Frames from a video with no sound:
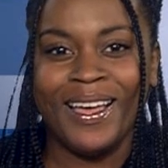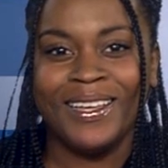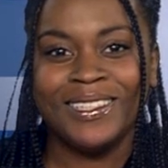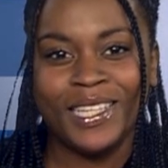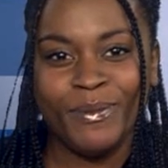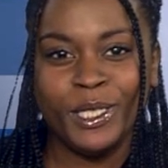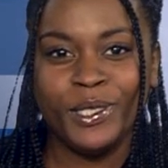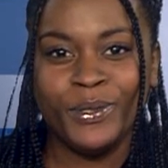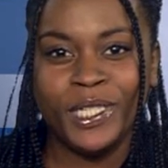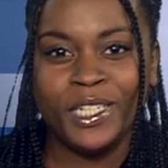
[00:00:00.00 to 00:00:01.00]
Substitute
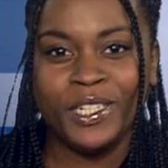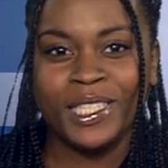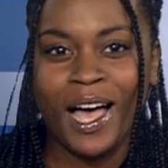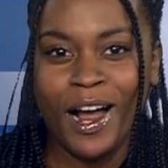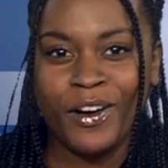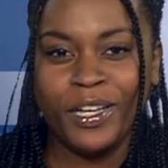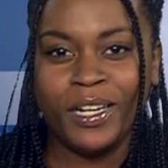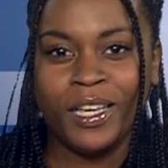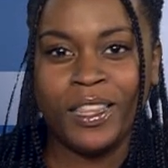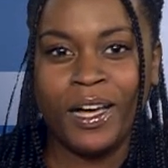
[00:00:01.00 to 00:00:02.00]
teachers are needed
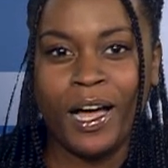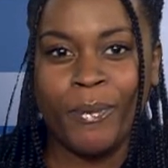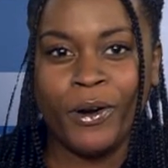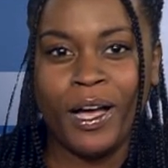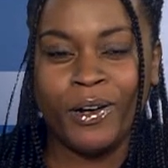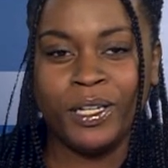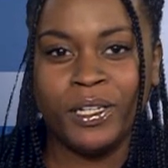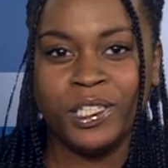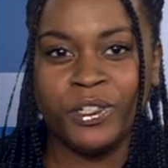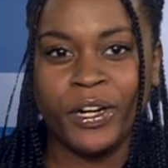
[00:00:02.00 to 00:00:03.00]
in the Copper County
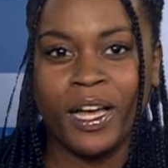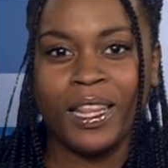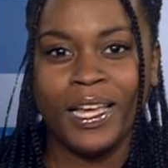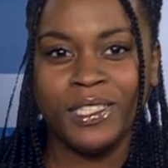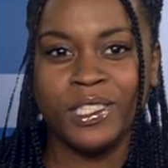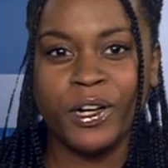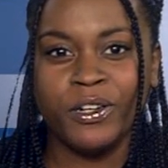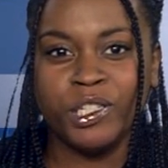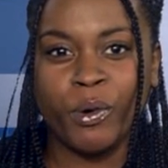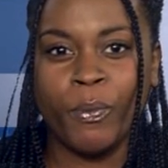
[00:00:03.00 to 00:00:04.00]
District. Let's turn to
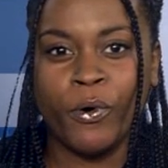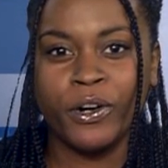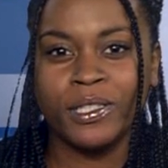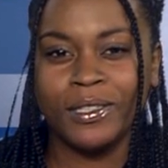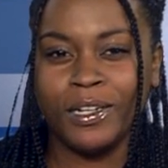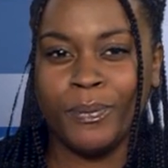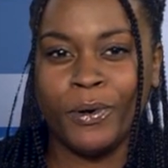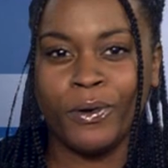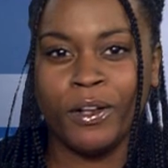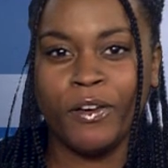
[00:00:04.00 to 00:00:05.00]
reporter Selena
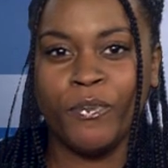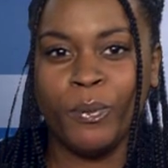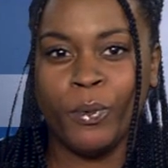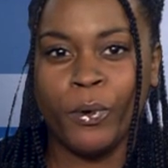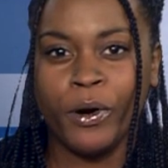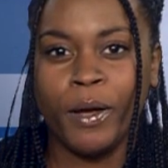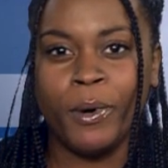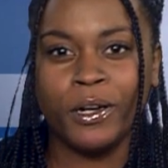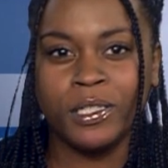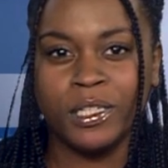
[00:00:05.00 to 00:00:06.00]
Podoleva for more about a
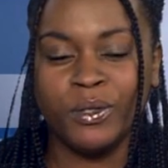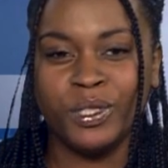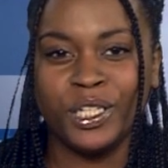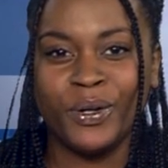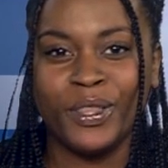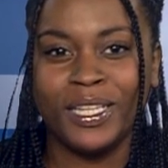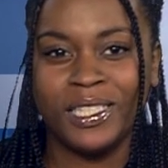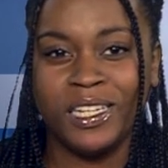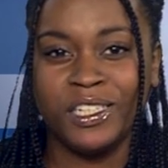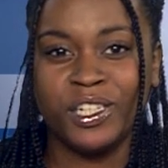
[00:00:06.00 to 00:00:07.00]
solution on the
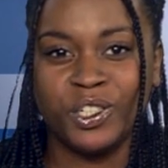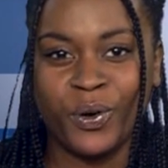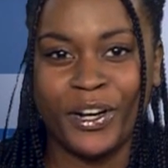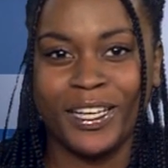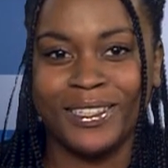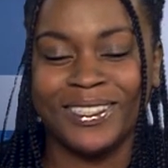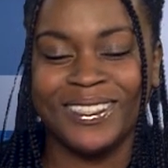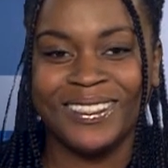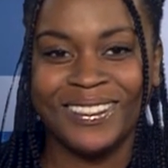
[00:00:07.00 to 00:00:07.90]
teaching shortage.